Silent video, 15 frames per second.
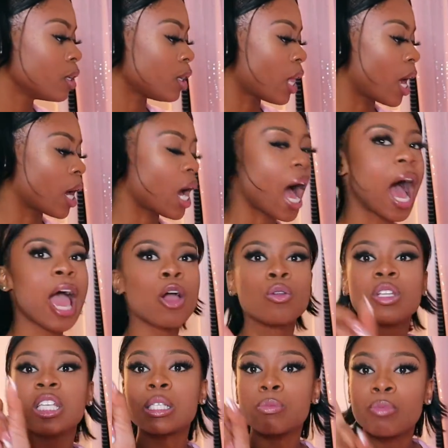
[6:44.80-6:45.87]
Like I
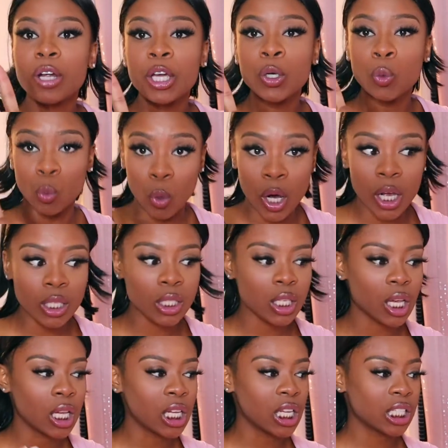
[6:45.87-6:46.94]
only sprayed once,
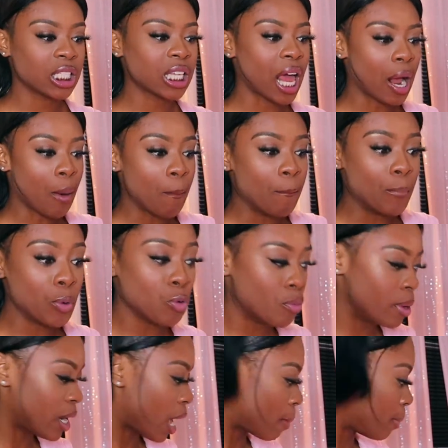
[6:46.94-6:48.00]
and it's like
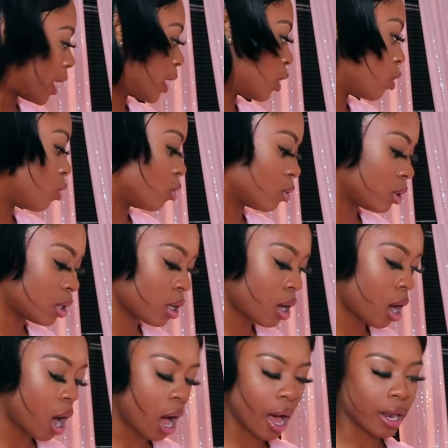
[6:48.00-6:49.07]
booming at my nose.
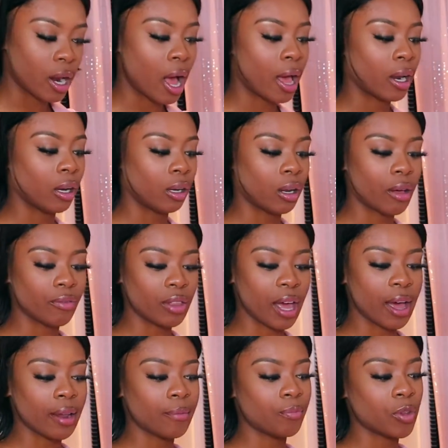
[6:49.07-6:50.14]
God, I love
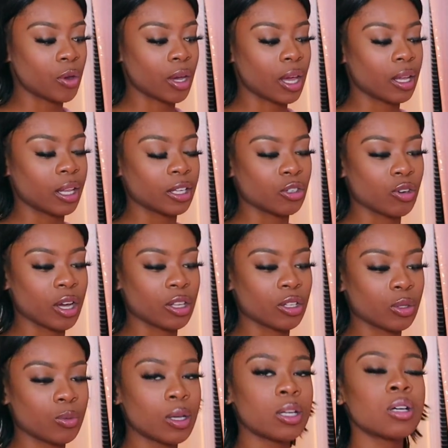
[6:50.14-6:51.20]
that. Okay, let's try
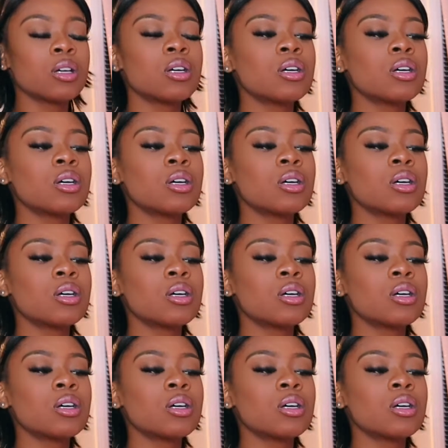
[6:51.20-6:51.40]
this one.